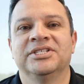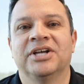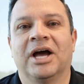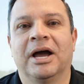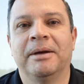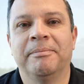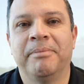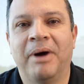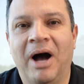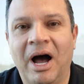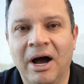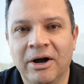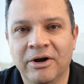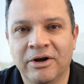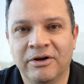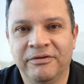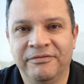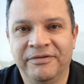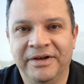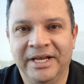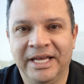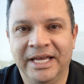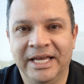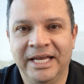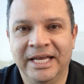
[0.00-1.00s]

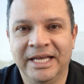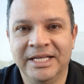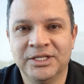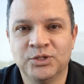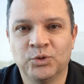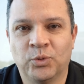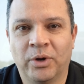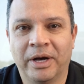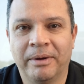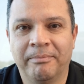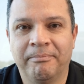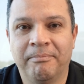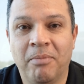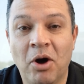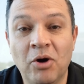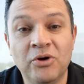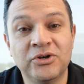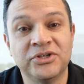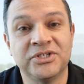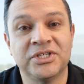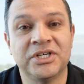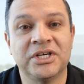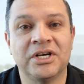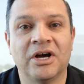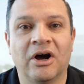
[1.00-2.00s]
Typography is where
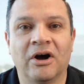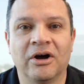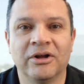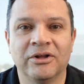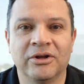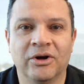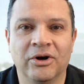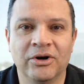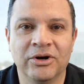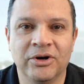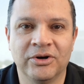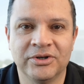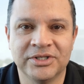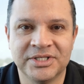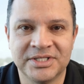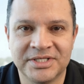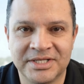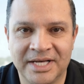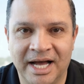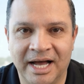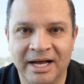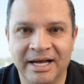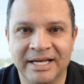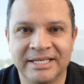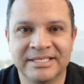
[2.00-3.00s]
most cigar logo
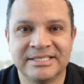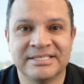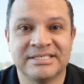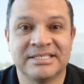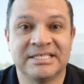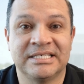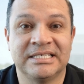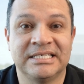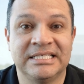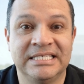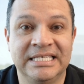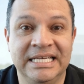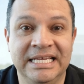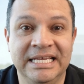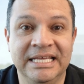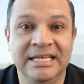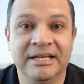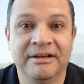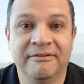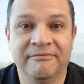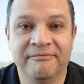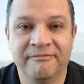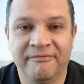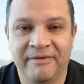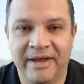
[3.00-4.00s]
designs
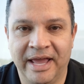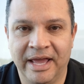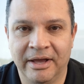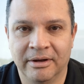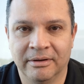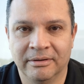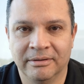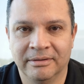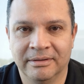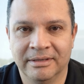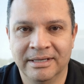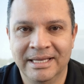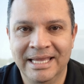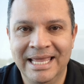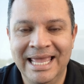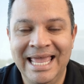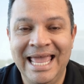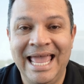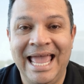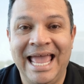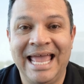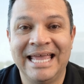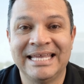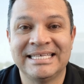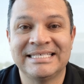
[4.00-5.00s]
succeed or fail,
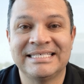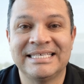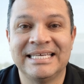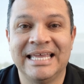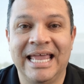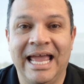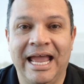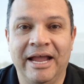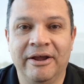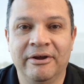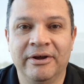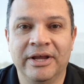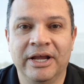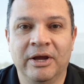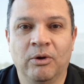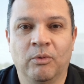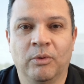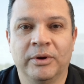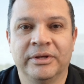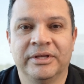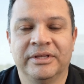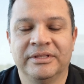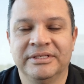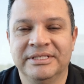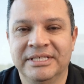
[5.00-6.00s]
and it's the area
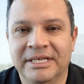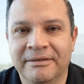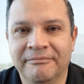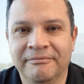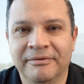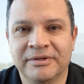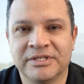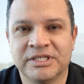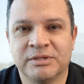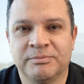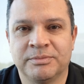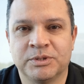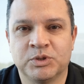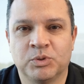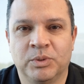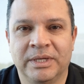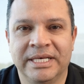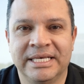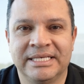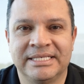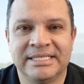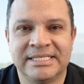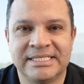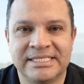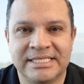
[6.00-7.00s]
where the difference
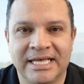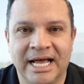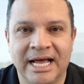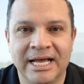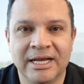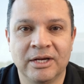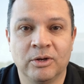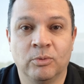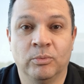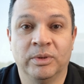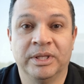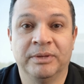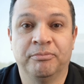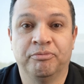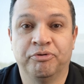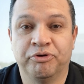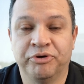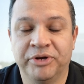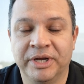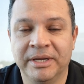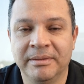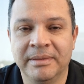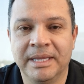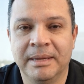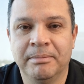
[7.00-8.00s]
between a designer with
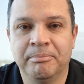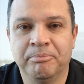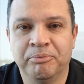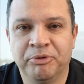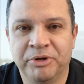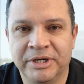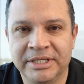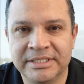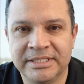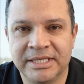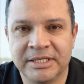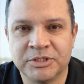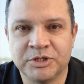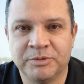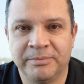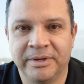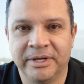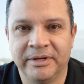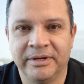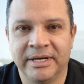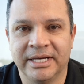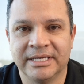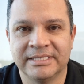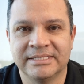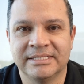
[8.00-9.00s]
premium print
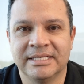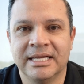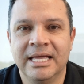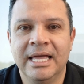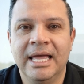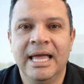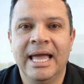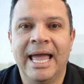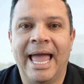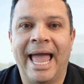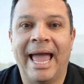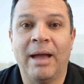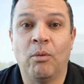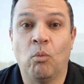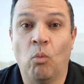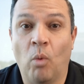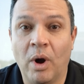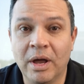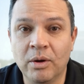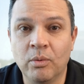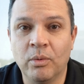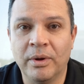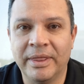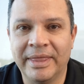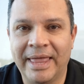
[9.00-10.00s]
experience and
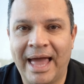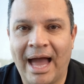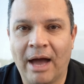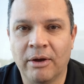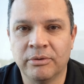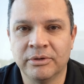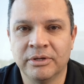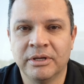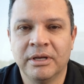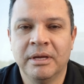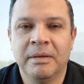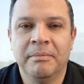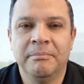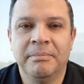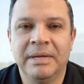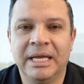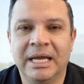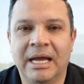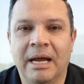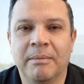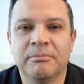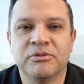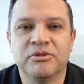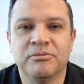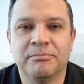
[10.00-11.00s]
one without
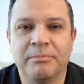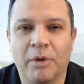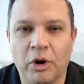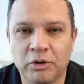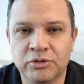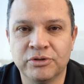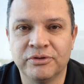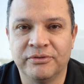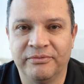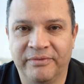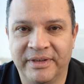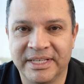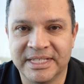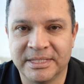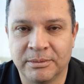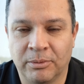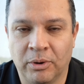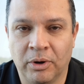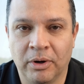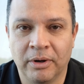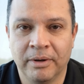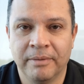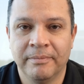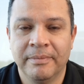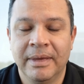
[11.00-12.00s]
becomes most
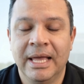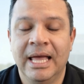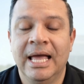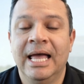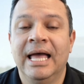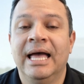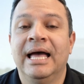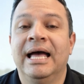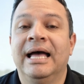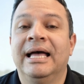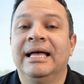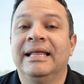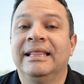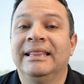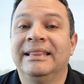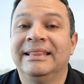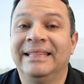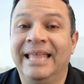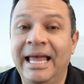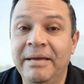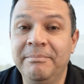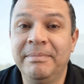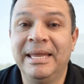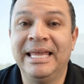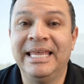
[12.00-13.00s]
visible.
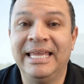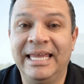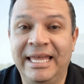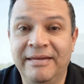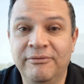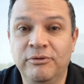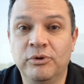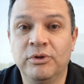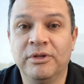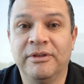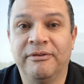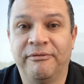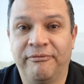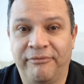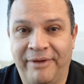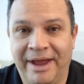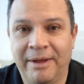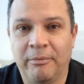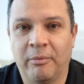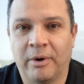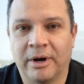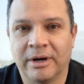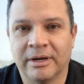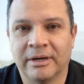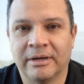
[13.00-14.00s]
Let me give you the
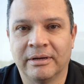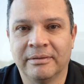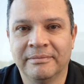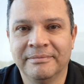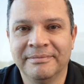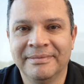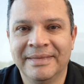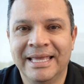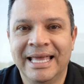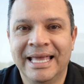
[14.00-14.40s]
framework.